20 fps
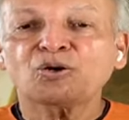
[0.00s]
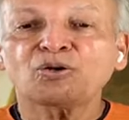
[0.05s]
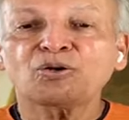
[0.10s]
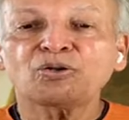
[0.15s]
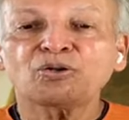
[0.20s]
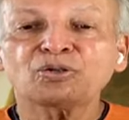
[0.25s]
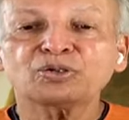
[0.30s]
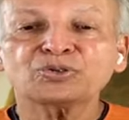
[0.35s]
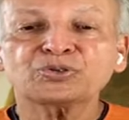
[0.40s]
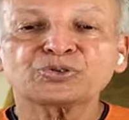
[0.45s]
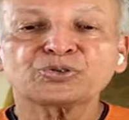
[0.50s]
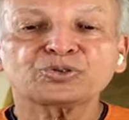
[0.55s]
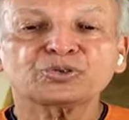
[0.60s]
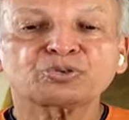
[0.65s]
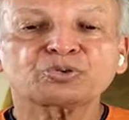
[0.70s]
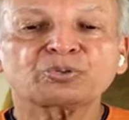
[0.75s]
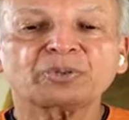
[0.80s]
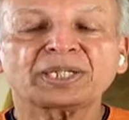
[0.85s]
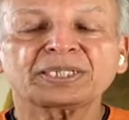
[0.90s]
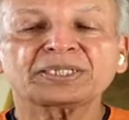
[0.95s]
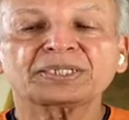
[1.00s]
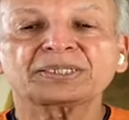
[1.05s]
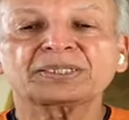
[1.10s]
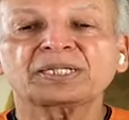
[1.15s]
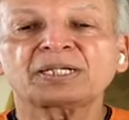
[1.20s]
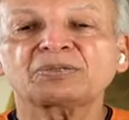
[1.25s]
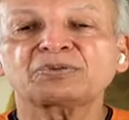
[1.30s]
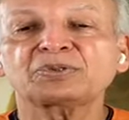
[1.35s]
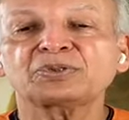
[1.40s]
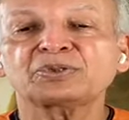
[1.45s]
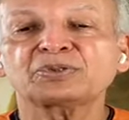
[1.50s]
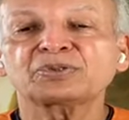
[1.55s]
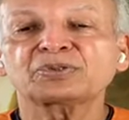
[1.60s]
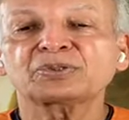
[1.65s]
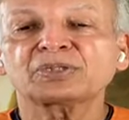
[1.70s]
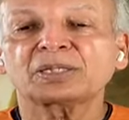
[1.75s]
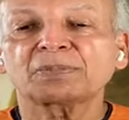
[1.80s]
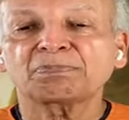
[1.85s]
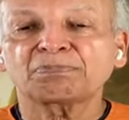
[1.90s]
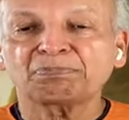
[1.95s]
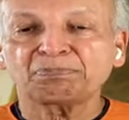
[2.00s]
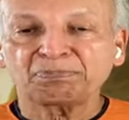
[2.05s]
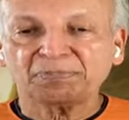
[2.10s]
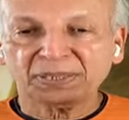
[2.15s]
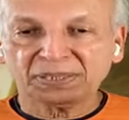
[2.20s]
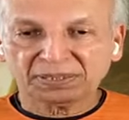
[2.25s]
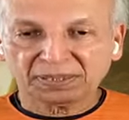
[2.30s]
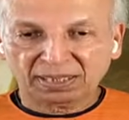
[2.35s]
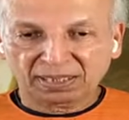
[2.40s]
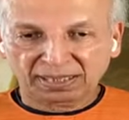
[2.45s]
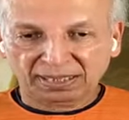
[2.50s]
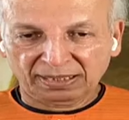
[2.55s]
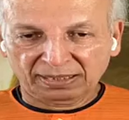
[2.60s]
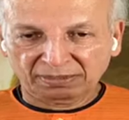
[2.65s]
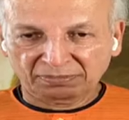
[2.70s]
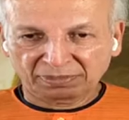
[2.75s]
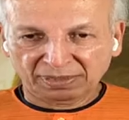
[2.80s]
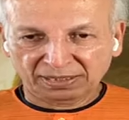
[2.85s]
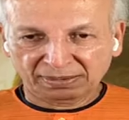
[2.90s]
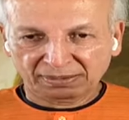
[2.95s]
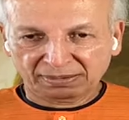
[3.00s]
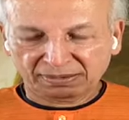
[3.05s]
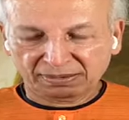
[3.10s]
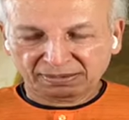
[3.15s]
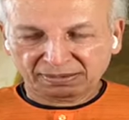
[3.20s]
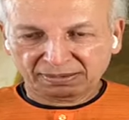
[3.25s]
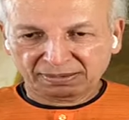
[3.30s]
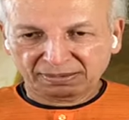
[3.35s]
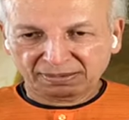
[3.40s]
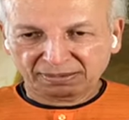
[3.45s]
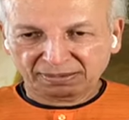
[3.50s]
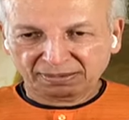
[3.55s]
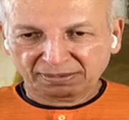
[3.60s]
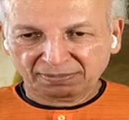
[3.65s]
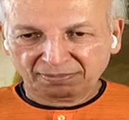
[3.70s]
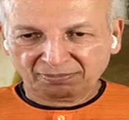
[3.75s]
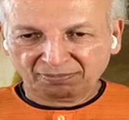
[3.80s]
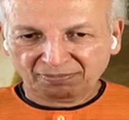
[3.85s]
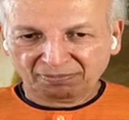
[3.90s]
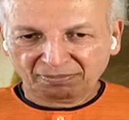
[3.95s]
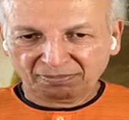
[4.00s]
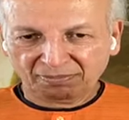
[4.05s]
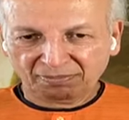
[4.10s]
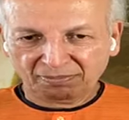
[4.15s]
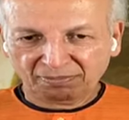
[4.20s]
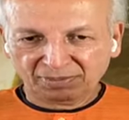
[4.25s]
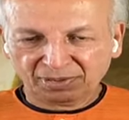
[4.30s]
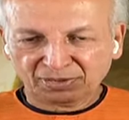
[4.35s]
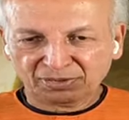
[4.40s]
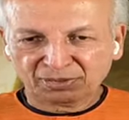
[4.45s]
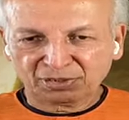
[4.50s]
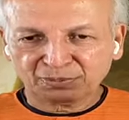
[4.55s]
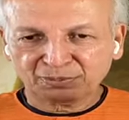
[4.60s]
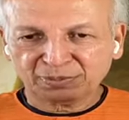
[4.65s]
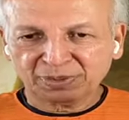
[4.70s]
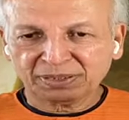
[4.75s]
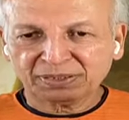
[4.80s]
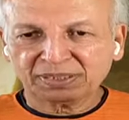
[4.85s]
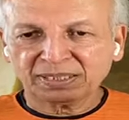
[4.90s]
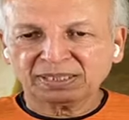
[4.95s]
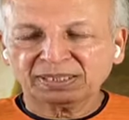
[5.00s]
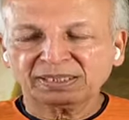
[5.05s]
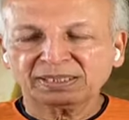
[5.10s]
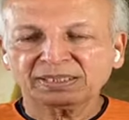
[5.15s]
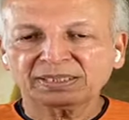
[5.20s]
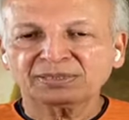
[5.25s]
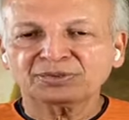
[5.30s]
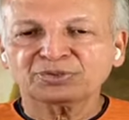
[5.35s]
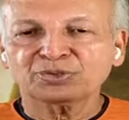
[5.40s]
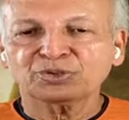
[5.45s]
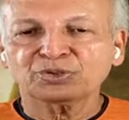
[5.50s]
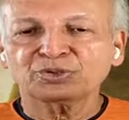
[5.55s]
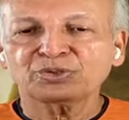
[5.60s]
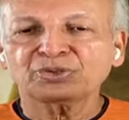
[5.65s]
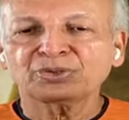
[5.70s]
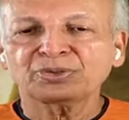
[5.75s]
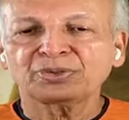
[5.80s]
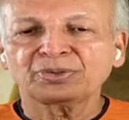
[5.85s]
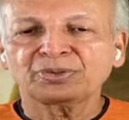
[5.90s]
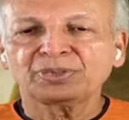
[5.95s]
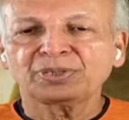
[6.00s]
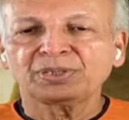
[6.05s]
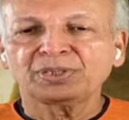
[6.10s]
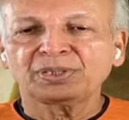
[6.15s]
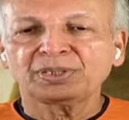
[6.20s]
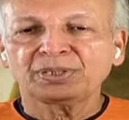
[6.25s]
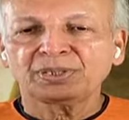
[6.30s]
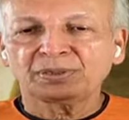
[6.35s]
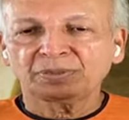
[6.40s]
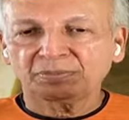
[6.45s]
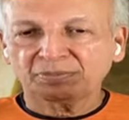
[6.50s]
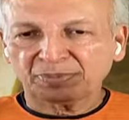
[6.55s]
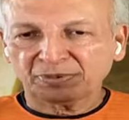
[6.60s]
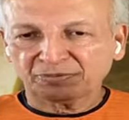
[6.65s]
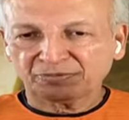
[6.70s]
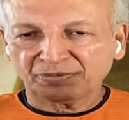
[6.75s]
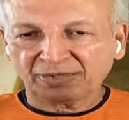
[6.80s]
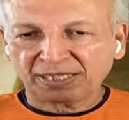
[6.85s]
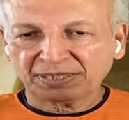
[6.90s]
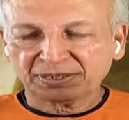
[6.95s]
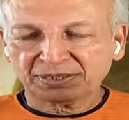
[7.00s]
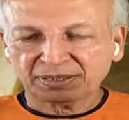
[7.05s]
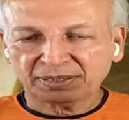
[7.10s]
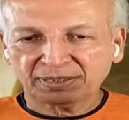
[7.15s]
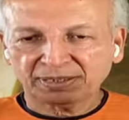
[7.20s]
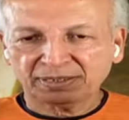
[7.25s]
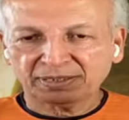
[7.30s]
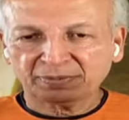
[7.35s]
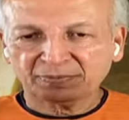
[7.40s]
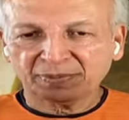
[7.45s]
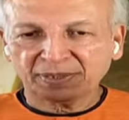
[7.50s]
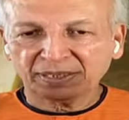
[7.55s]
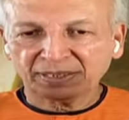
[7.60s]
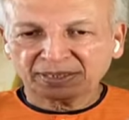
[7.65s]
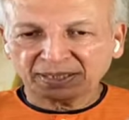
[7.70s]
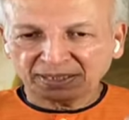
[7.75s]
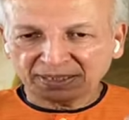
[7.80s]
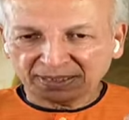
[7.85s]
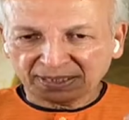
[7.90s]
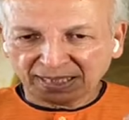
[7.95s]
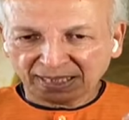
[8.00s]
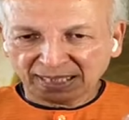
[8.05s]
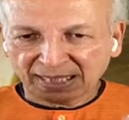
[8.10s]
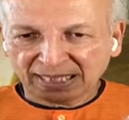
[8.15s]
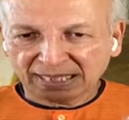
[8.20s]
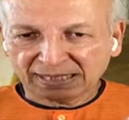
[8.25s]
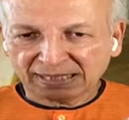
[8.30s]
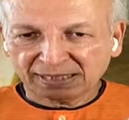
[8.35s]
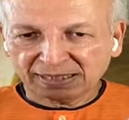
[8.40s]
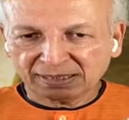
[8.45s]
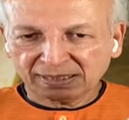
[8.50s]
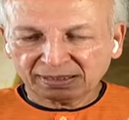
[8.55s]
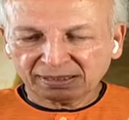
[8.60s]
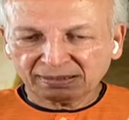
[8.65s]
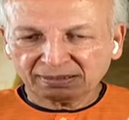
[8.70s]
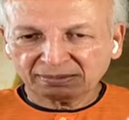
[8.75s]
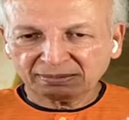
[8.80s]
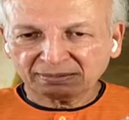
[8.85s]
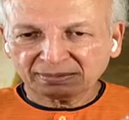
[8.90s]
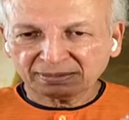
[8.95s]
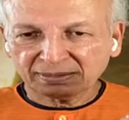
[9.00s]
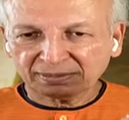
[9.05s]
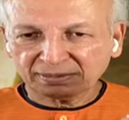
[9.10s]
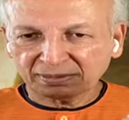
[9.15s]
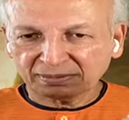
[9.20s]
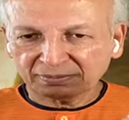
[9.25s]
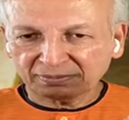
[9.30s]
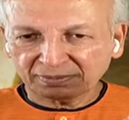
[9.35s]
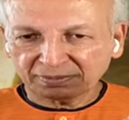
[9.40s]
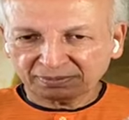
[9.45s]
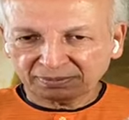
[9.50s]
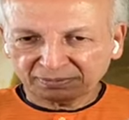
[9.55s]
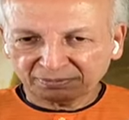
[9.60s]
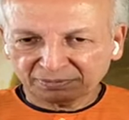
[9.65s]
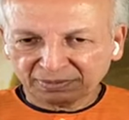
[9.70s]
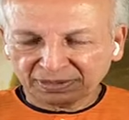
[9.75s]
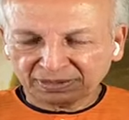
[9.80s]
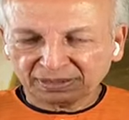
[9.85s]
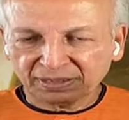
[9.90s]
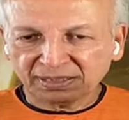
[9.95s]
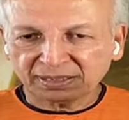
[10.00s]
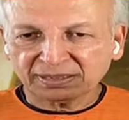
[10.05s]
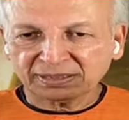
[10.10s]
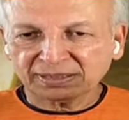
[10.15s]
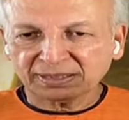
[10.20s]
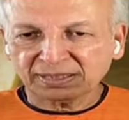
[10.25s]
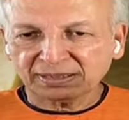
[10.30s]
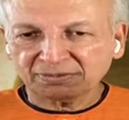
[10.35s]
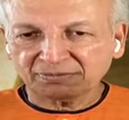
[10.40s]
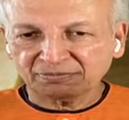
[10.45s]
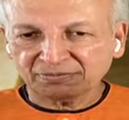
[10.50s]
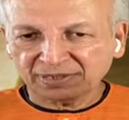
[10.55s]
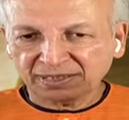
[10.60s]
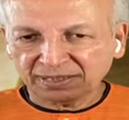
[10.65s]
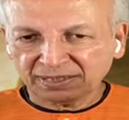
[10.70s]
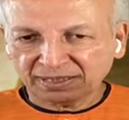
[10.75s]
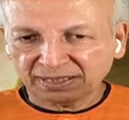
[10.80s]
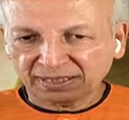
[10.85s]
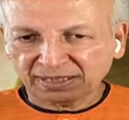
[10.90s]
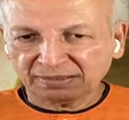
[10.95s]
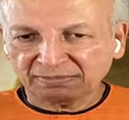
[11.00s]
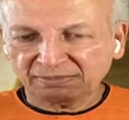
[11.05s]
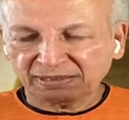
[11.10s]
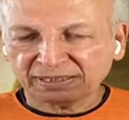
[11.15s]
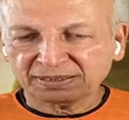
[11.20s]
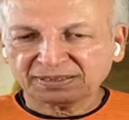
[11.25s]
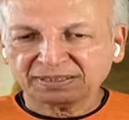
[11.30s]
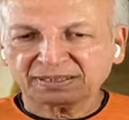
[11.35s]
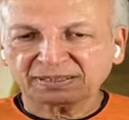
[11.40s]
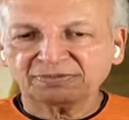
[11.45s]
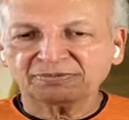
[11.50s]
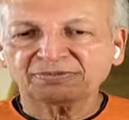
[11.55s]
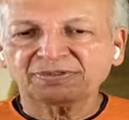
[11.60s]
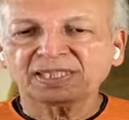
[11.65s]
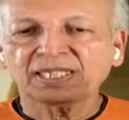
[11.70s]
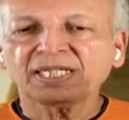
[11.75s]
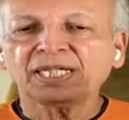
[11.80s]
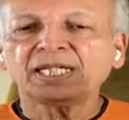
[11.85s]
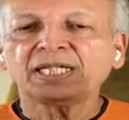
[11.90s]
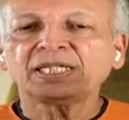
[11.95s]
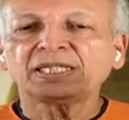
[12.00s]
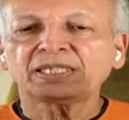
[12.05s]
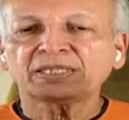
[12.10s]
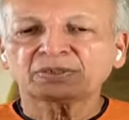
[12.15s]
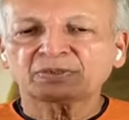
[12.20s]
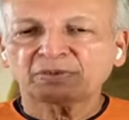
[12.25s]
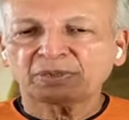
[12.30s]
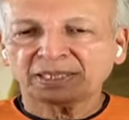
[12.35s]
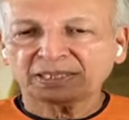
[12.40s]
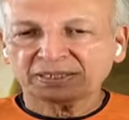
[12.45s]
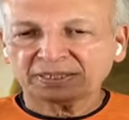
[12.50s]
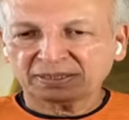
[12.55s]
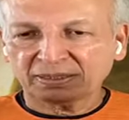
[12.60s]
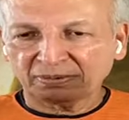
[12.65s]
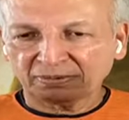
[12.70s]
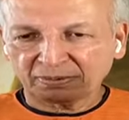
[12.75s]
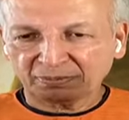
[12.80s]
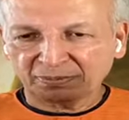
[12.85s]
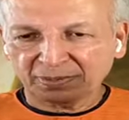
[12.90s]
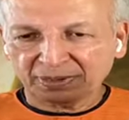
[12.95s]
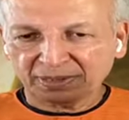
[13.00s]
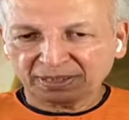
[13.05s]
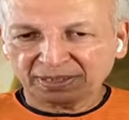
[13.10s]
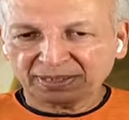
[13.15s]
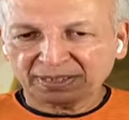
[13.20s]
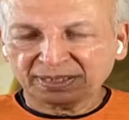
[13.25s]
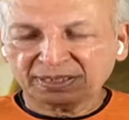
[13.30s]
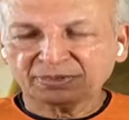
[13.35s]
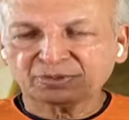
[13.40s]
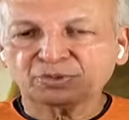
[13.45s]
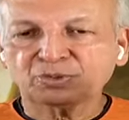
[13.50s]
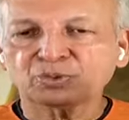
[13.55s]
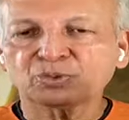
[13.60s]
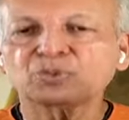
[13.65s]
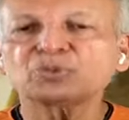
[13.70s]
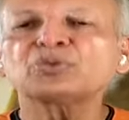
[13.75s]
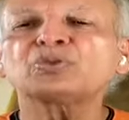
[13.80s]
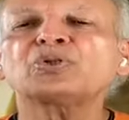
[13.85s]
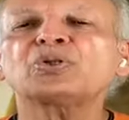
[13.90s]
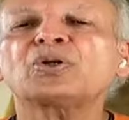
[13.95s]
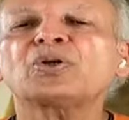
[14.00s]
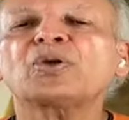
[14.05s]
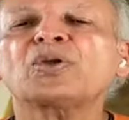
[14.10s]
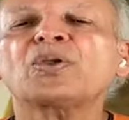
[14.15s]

also quiets down your pitta element because pitta is your perfectionist, pitta is anger, you know, pitta is then very aggressive, it quiets down your pitta. This is to